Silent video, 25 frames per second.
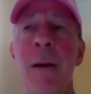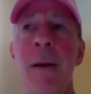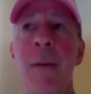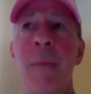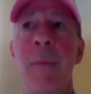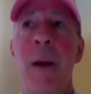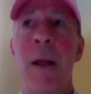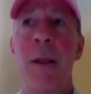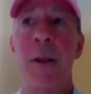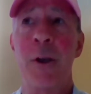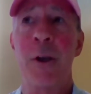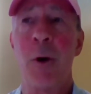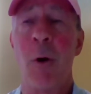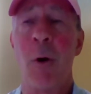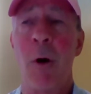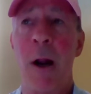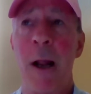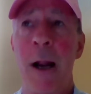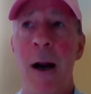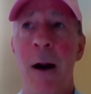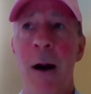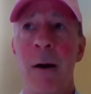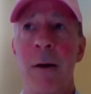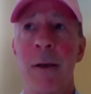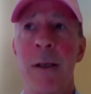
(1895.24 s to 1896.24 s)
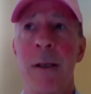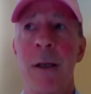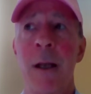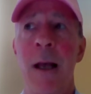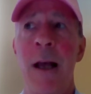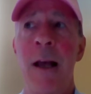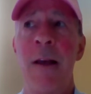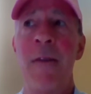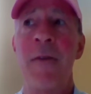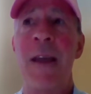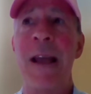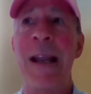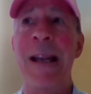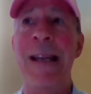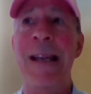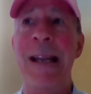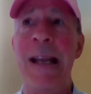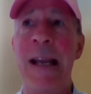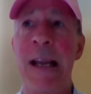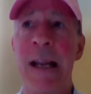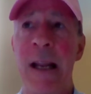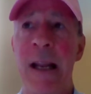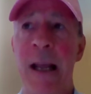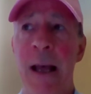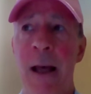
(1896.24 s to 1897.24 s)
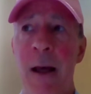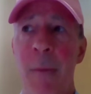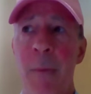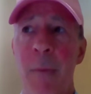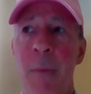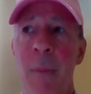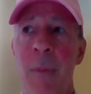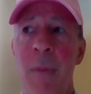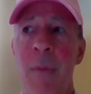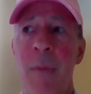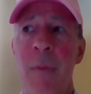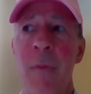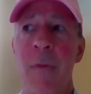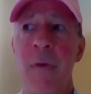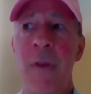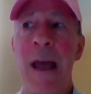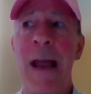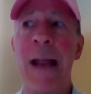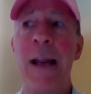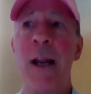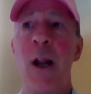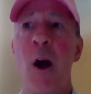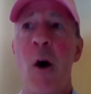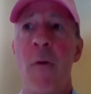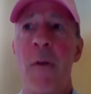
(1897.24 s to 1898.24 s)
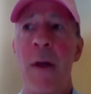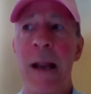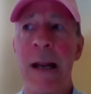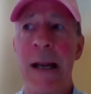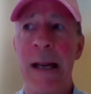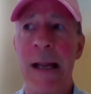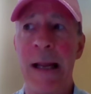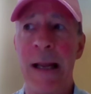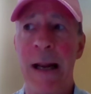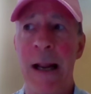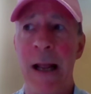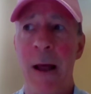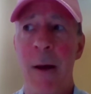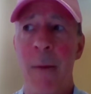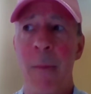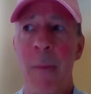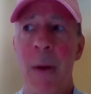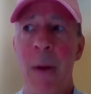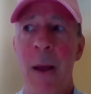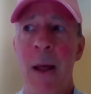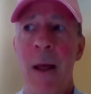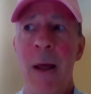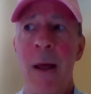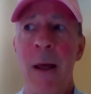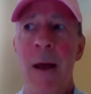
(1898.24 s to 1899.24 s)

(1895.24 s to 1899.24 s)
by the short hairs. They need him. They know they need him.